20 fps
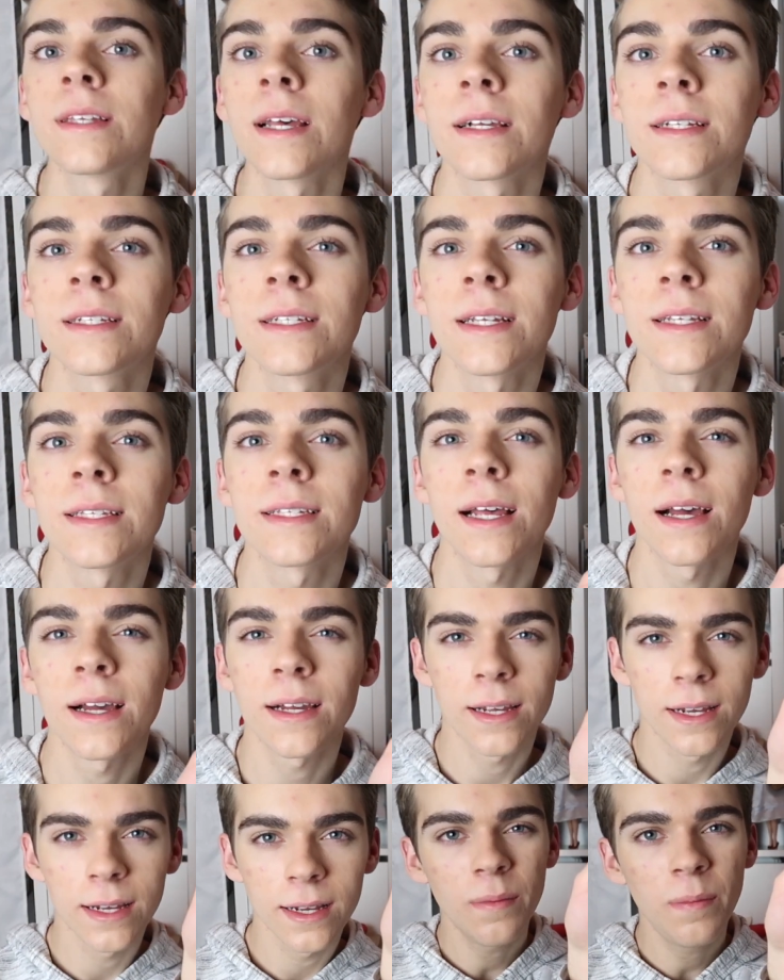Sucks to
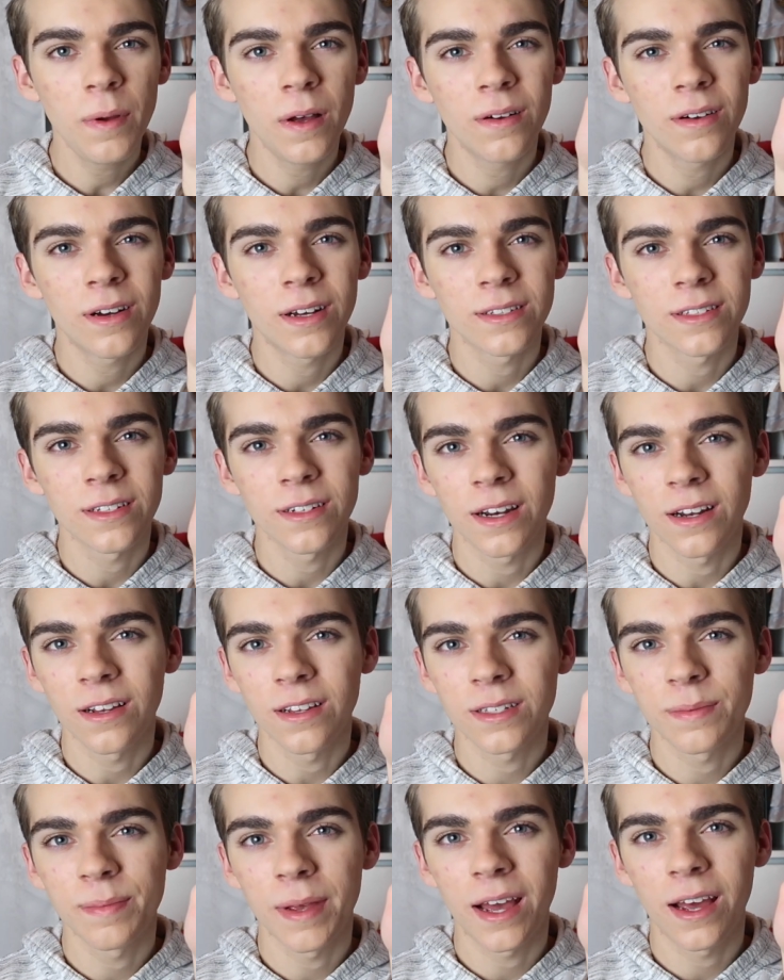suck. The bow also kind of
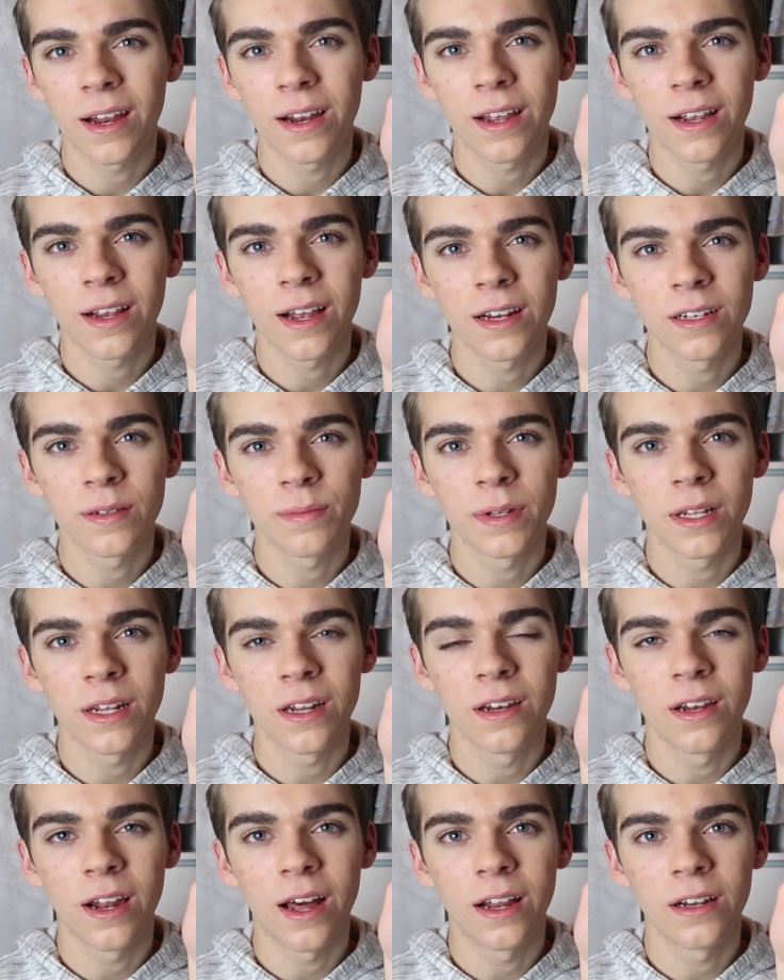looks bad. I
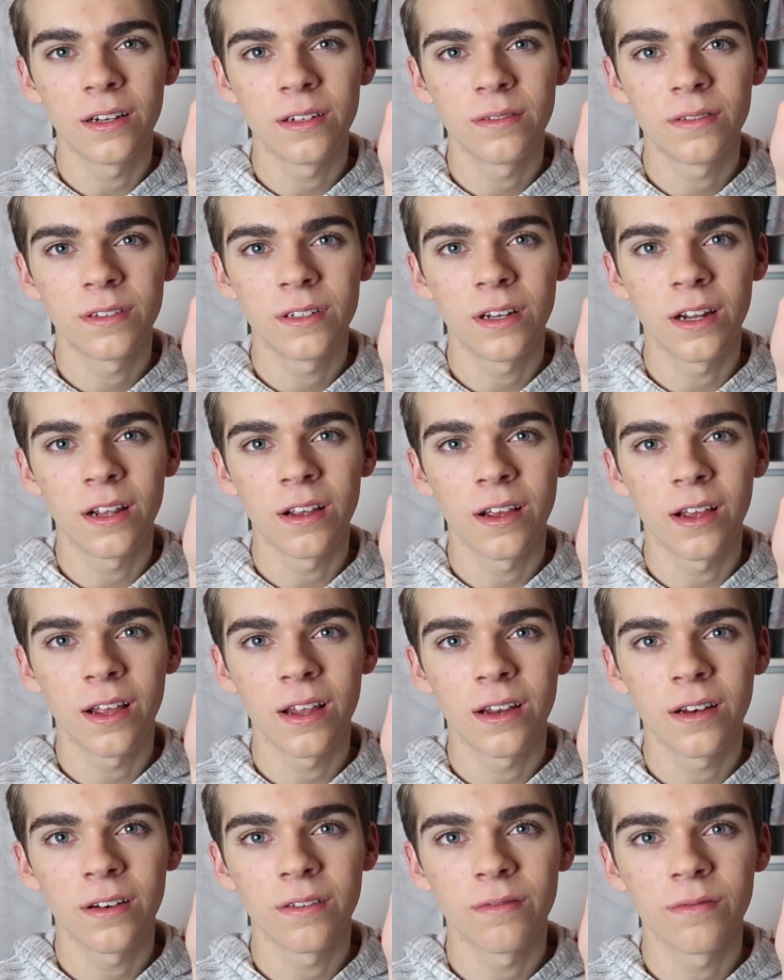contemplated not doing
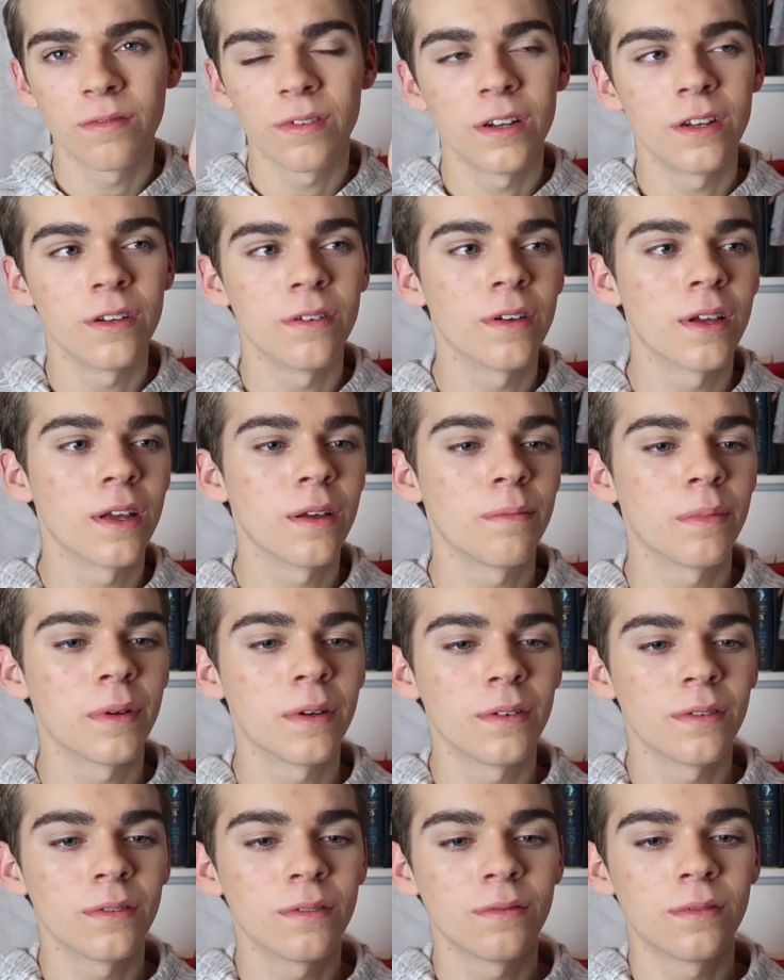it and redoing it,
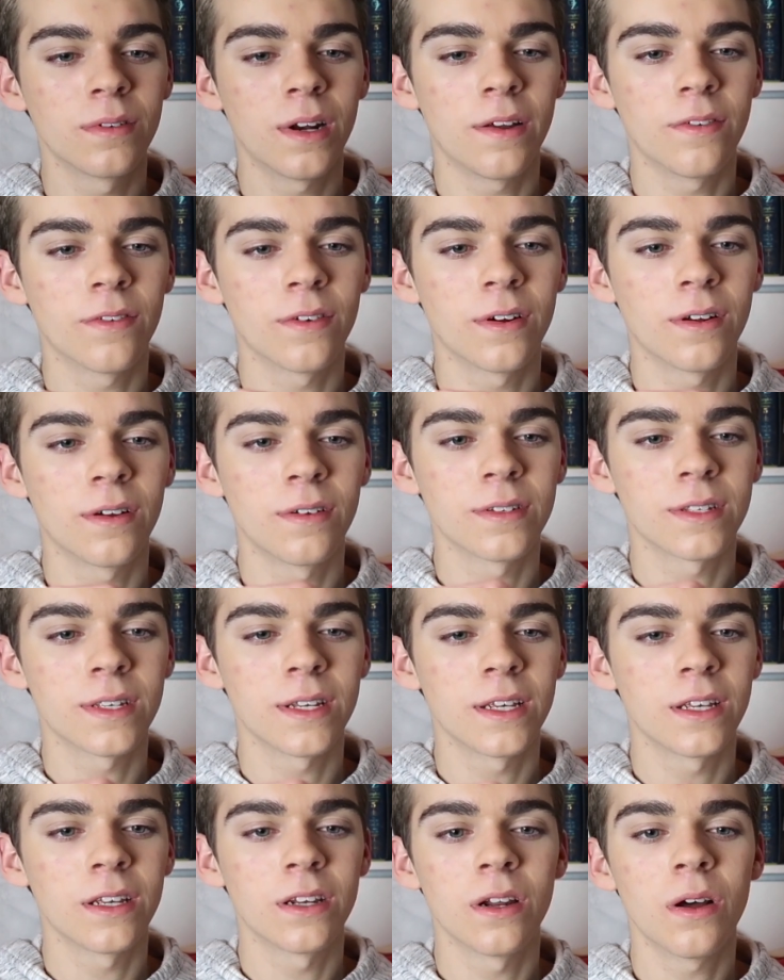but whatever. I was
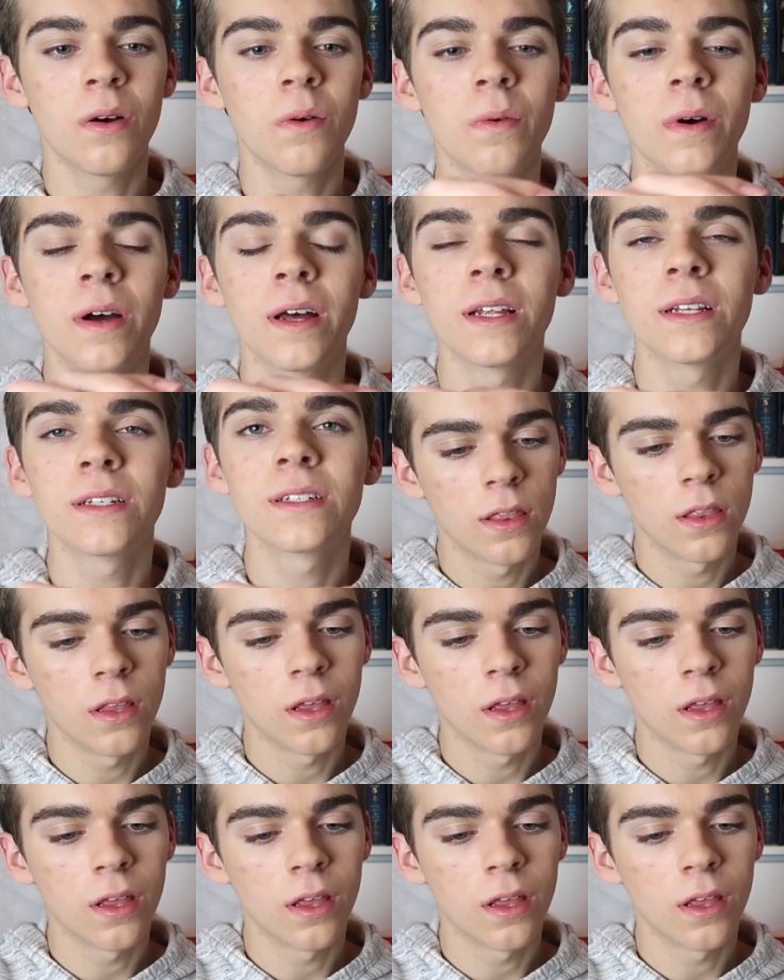like, you know what?